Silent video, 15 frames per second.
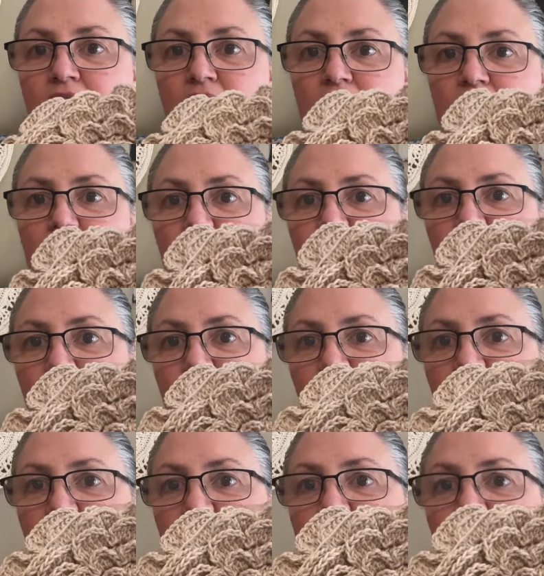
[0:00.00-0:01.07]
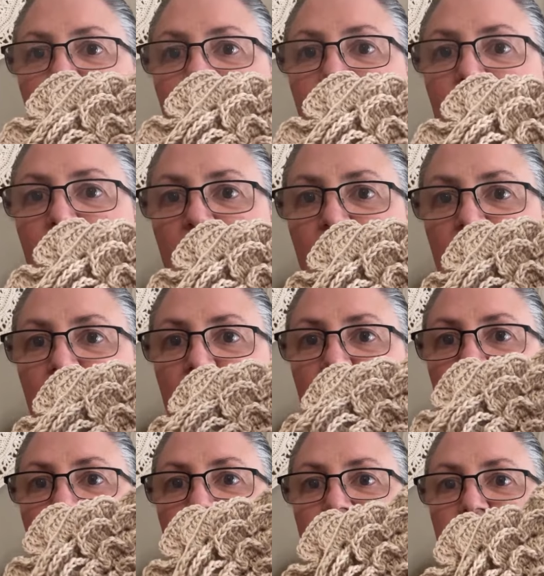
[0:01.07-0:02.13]
Look at that. It
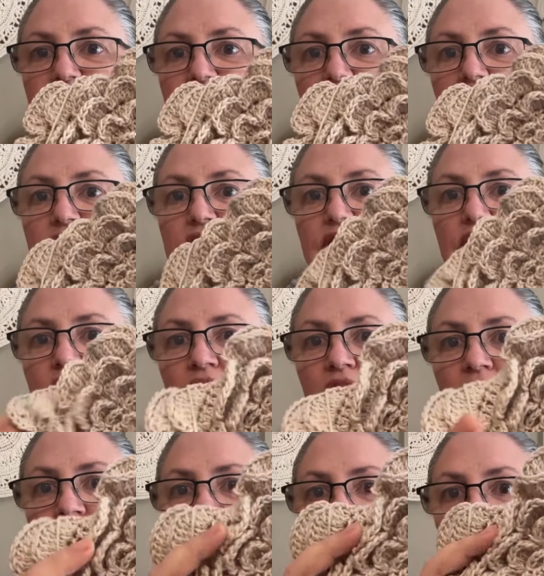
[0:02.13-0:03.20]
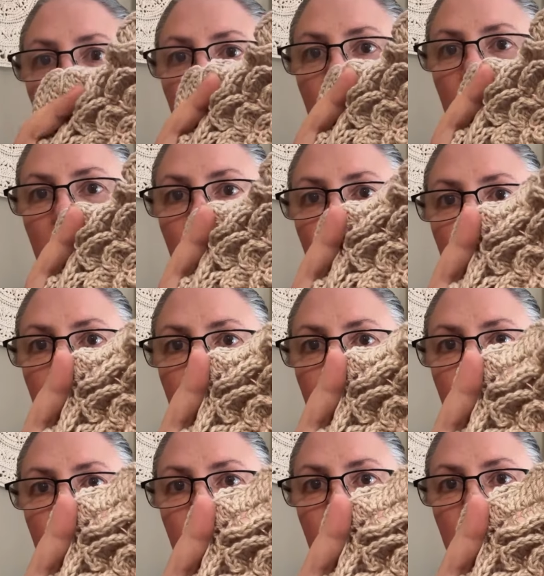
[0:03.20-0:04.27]
is just
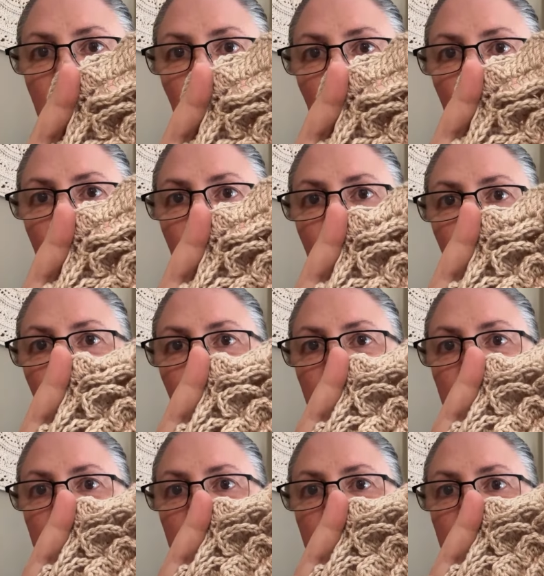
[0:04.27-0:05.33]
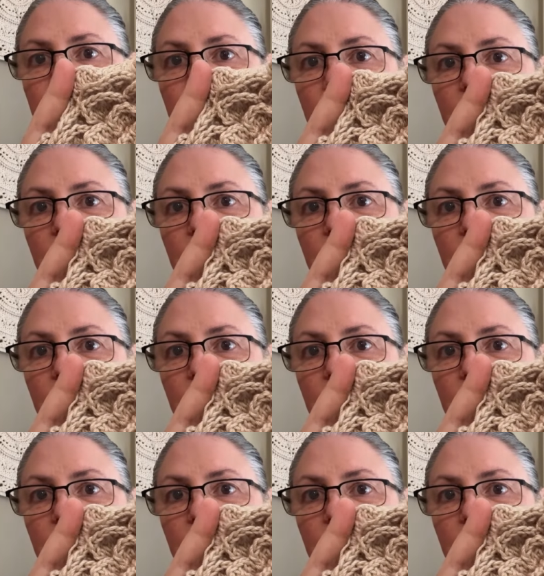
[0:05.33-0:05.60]
so gorgeous.